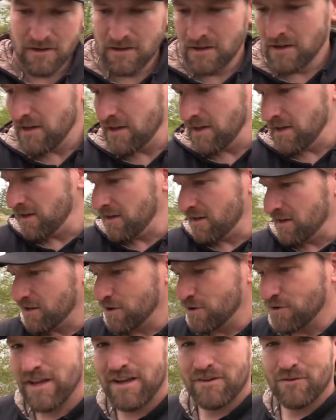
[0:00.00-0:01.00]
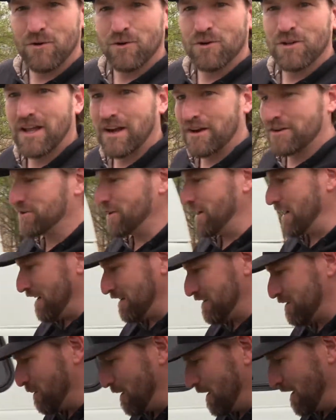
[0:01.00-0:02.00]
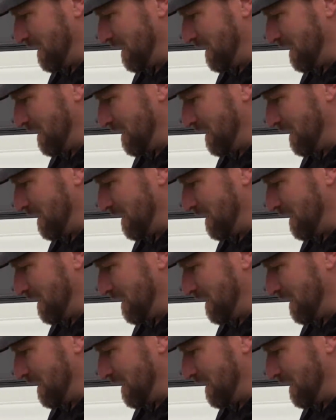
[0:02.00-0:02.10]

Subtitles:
And you don't have a whole lot of trash, but